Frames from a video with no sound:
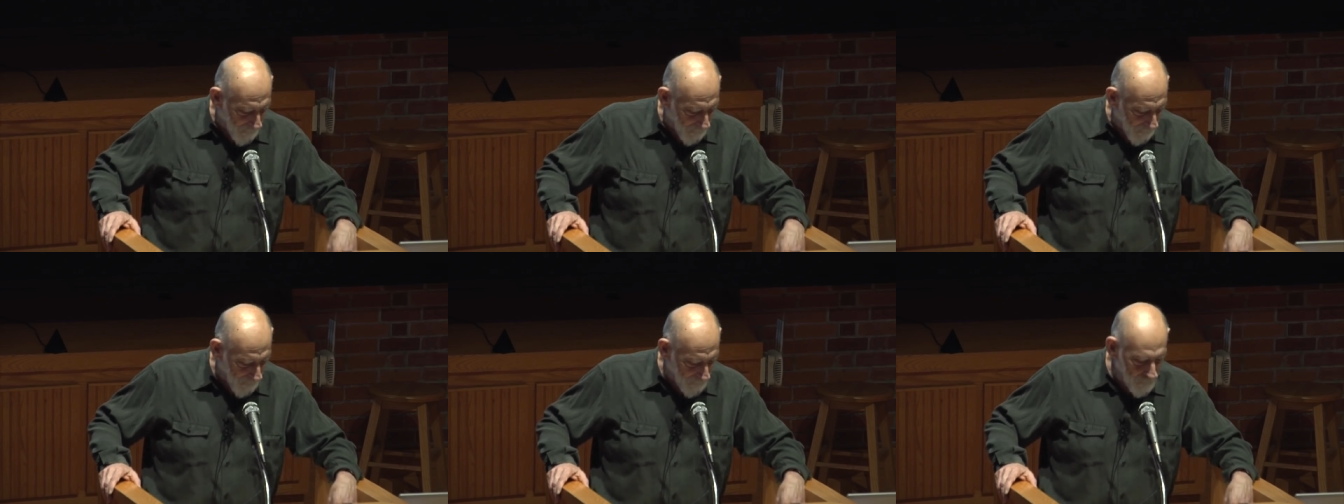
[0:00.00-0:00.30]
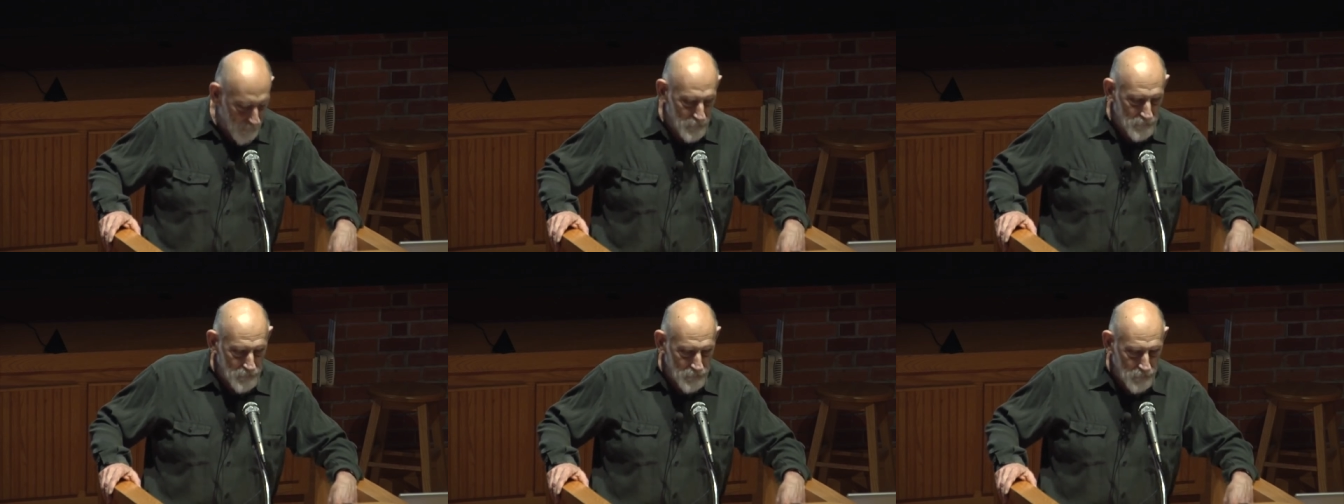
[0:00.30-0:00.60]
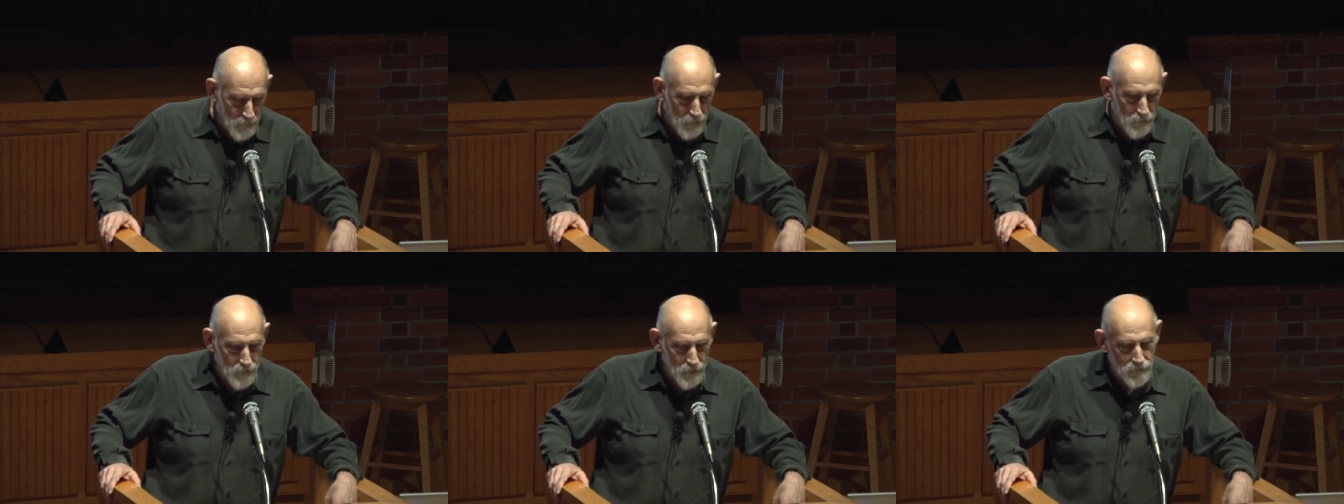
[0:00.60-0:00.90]
I don't
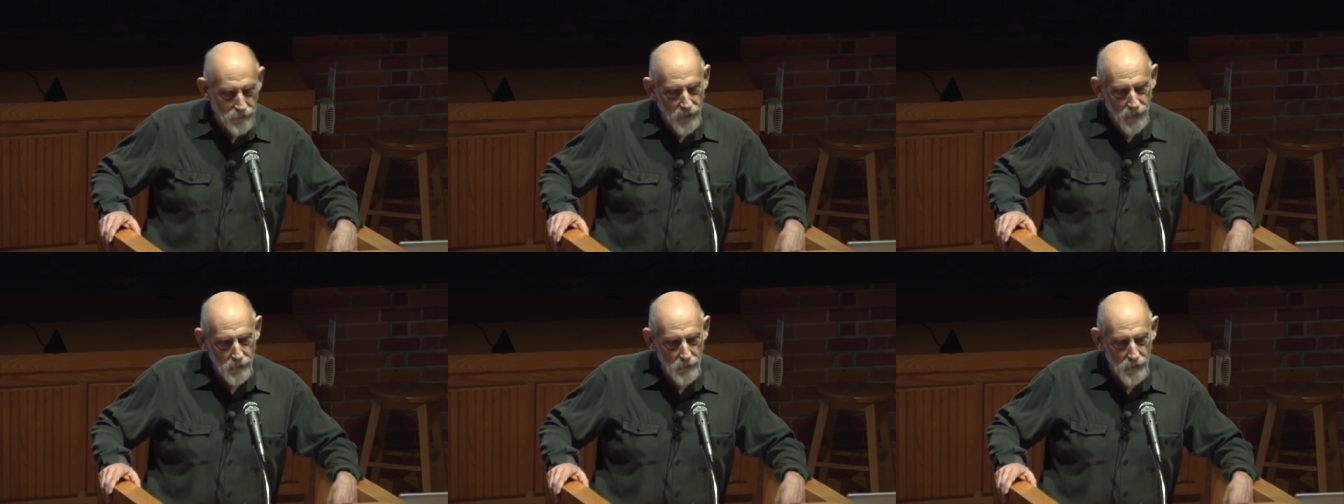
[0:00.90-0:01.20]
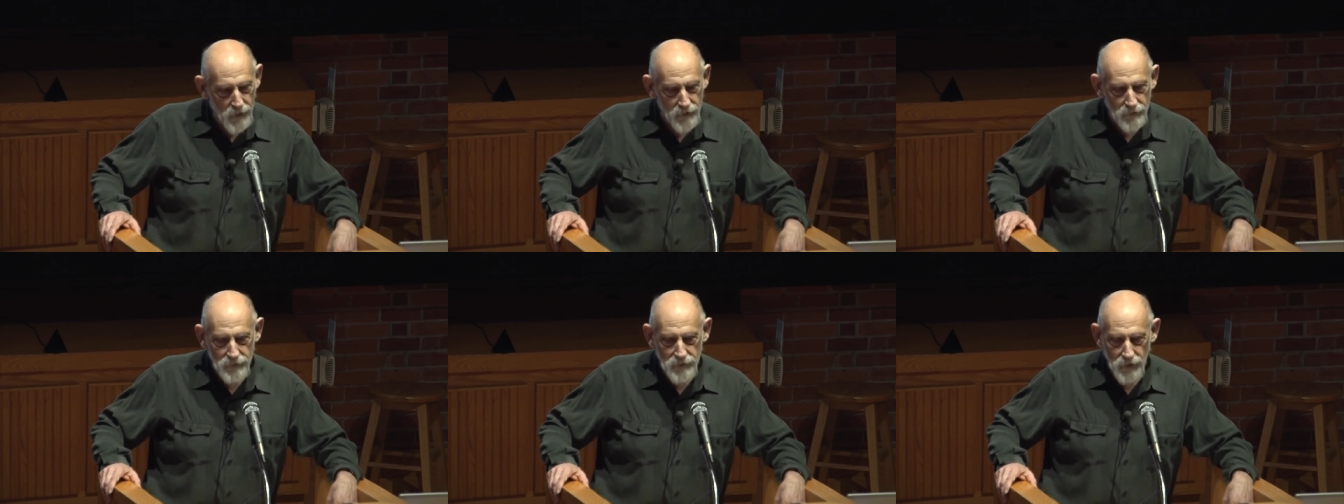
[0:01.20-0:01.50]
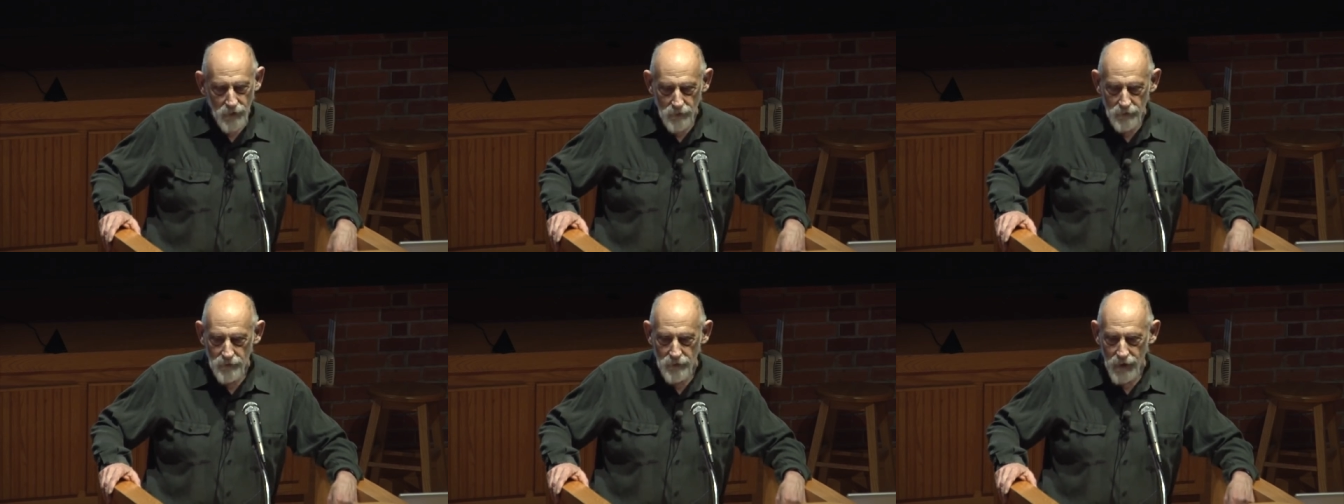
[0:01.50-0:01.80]
know if I would have
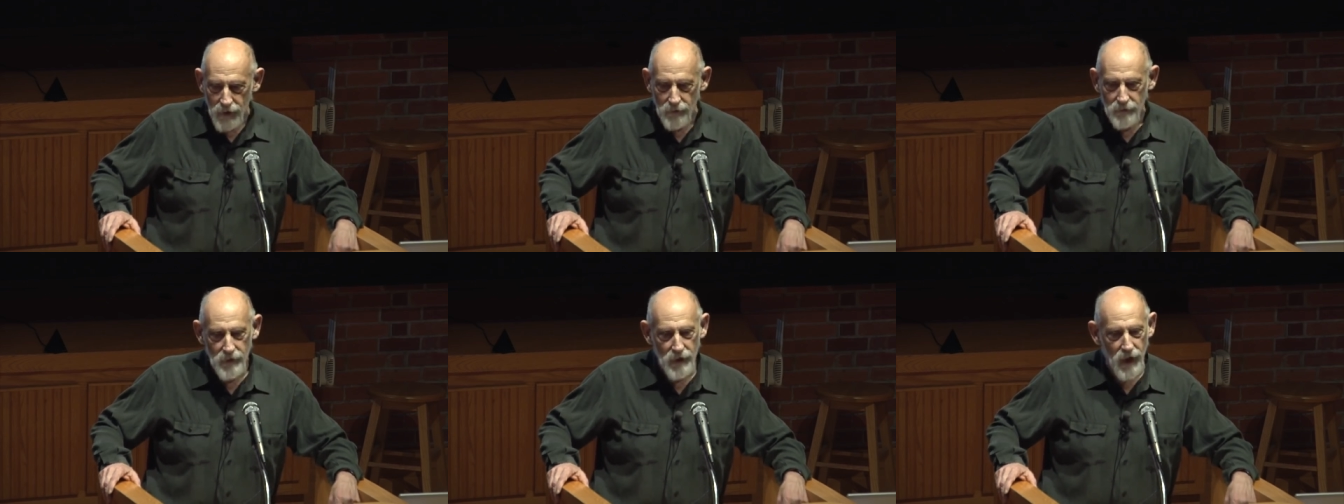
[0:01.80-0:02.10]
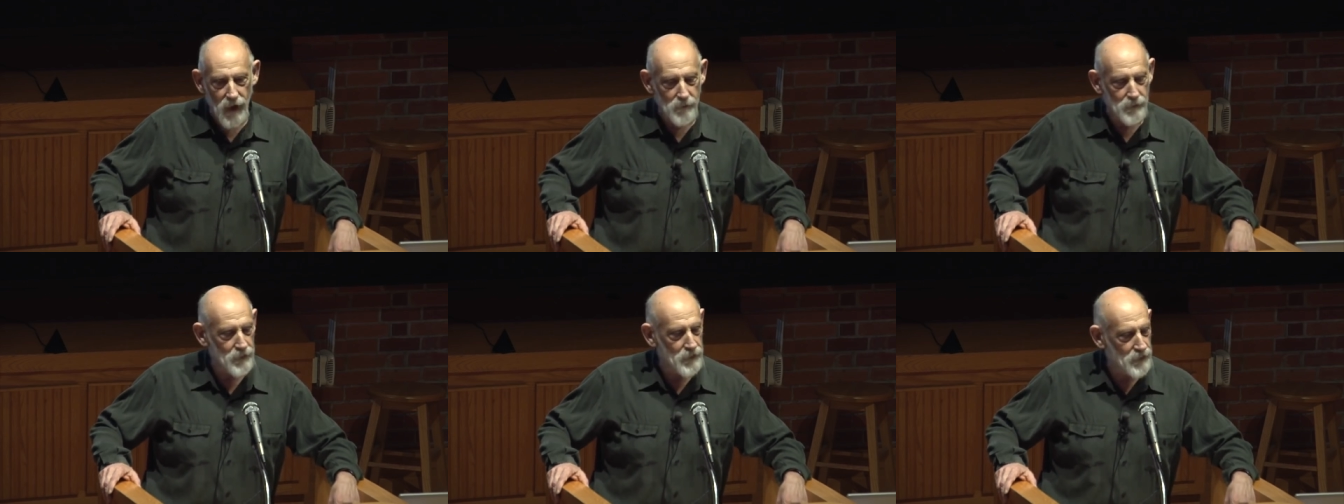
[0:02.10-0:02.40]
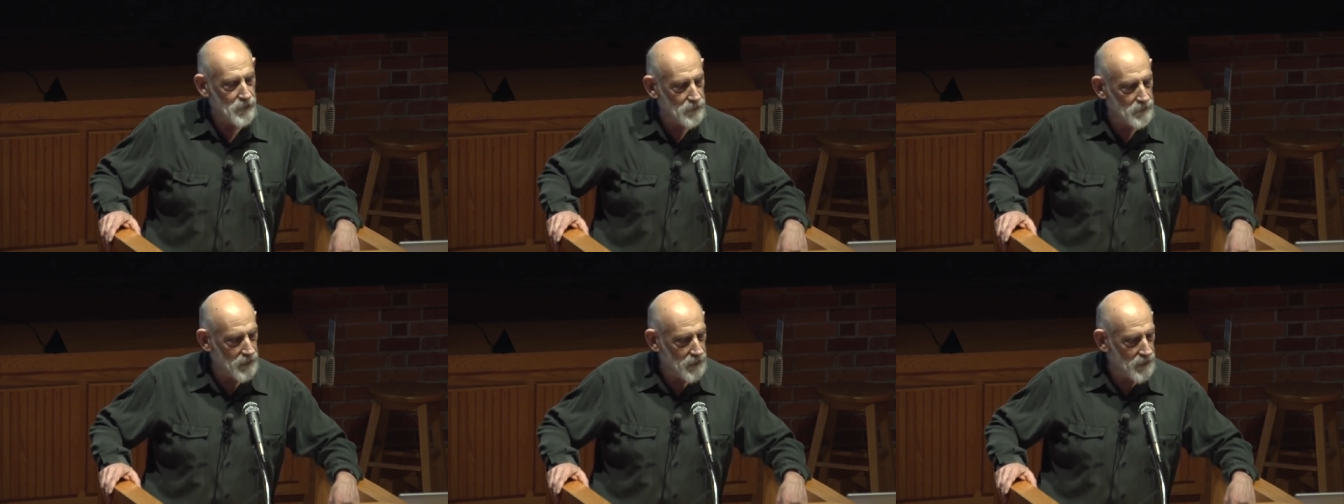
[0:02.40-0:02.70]
turned down the
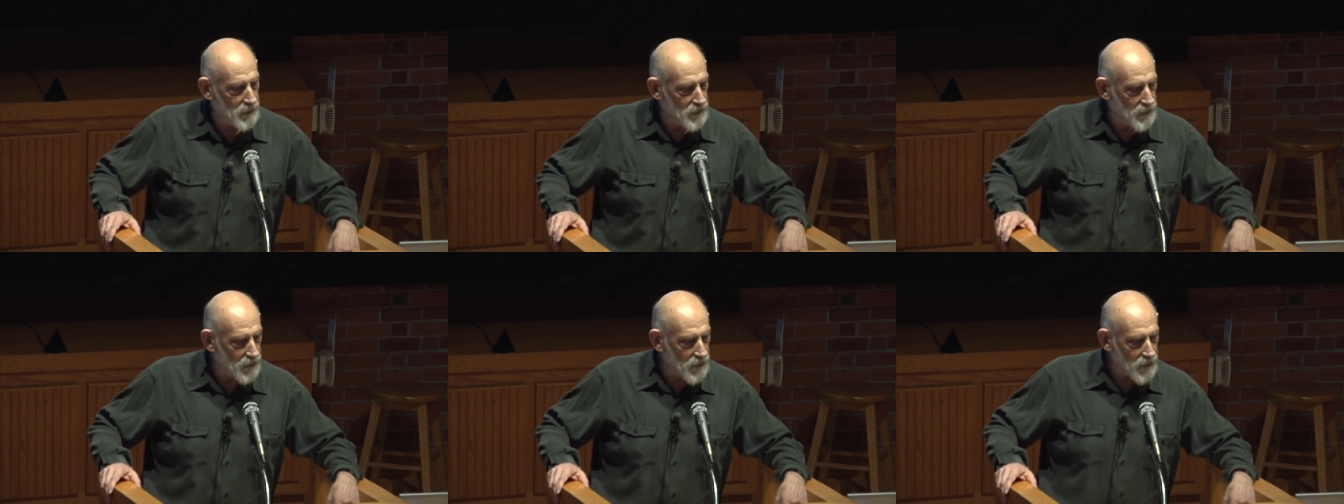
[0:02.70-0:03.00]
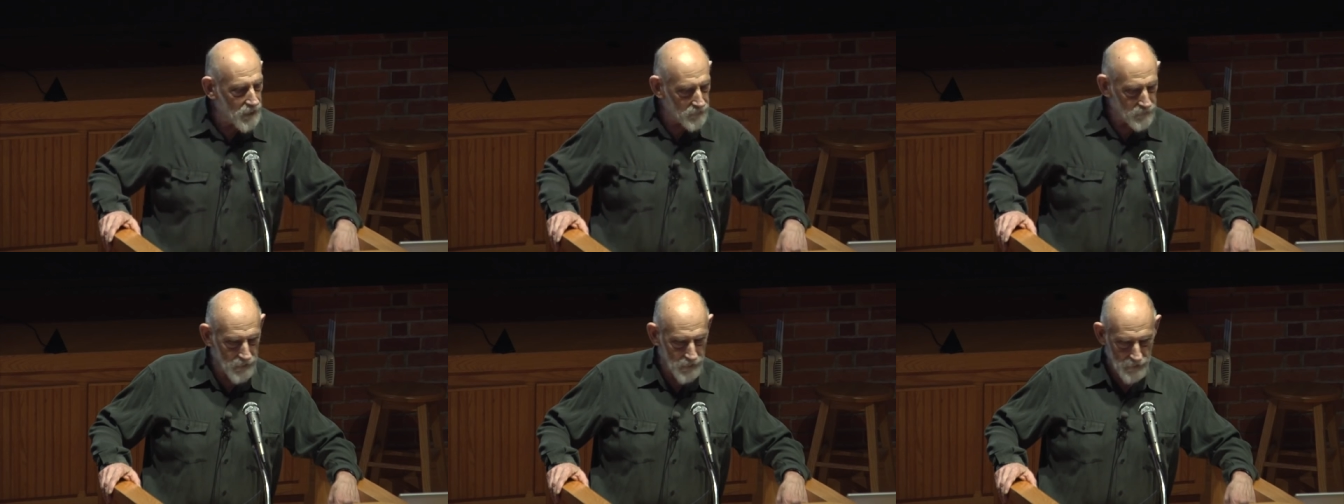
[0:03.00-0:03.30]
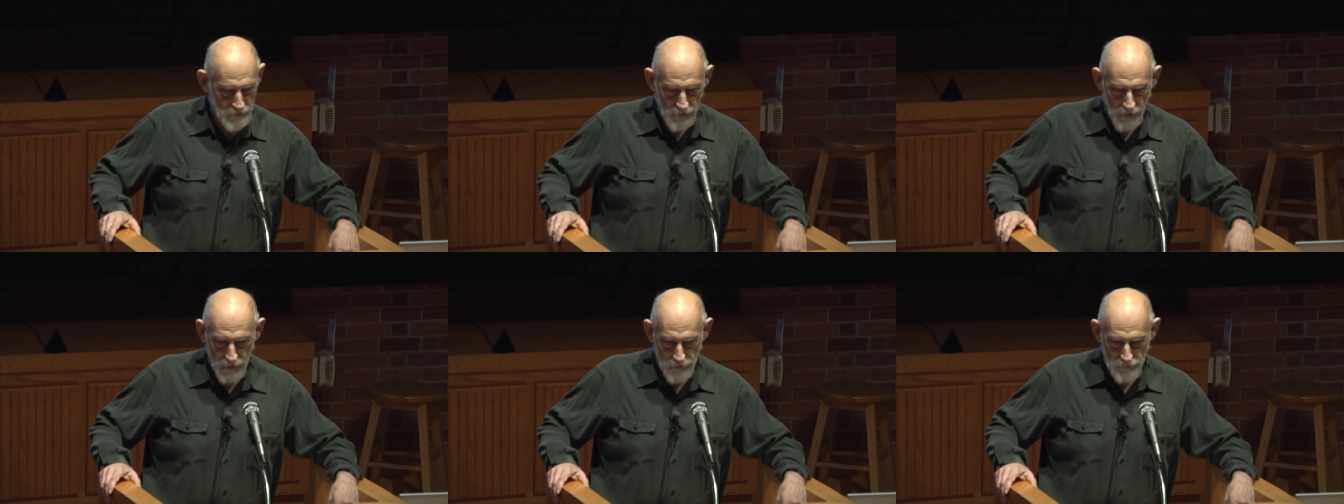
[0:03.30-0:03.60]
opportunity to give
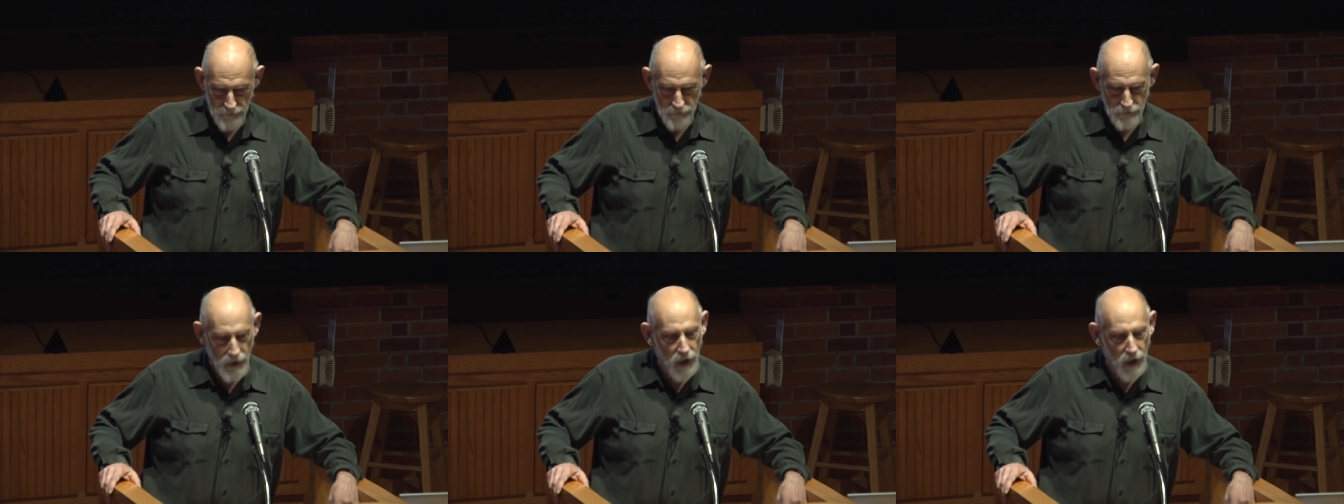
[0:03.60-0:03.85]
these lectures.